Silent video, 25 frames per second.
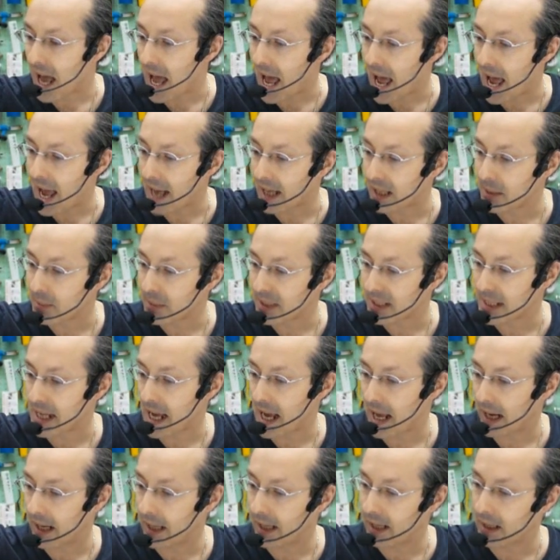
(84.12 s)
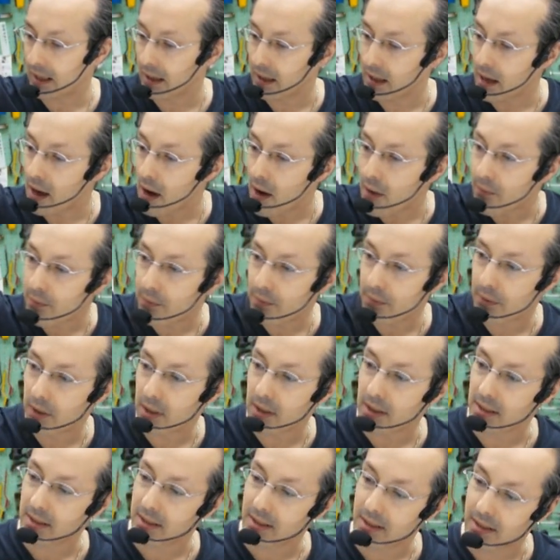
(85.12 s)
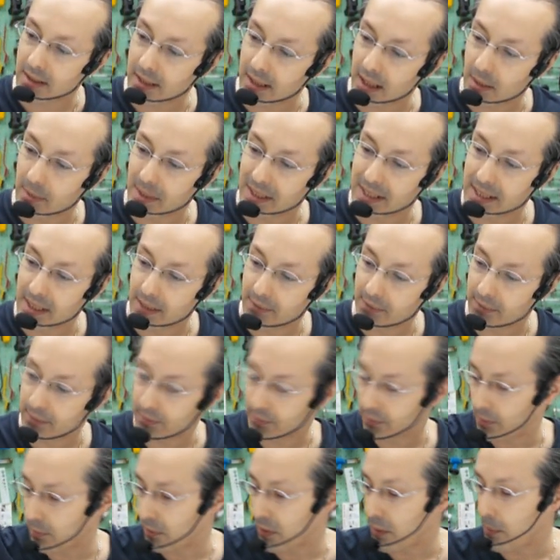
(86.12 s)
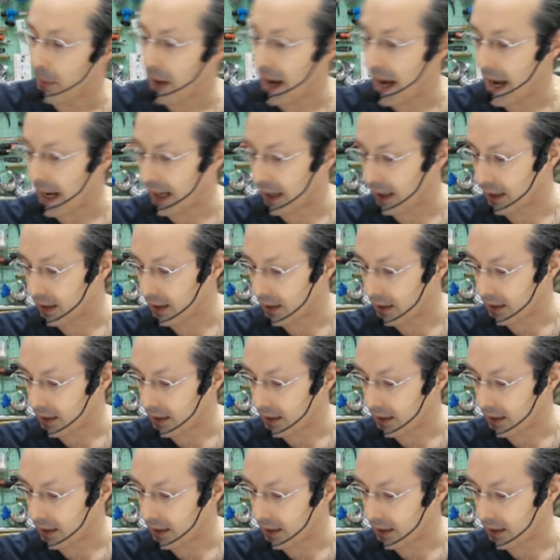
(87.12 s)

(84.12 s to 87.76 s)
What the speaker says: highly metallic, front can be different from the back,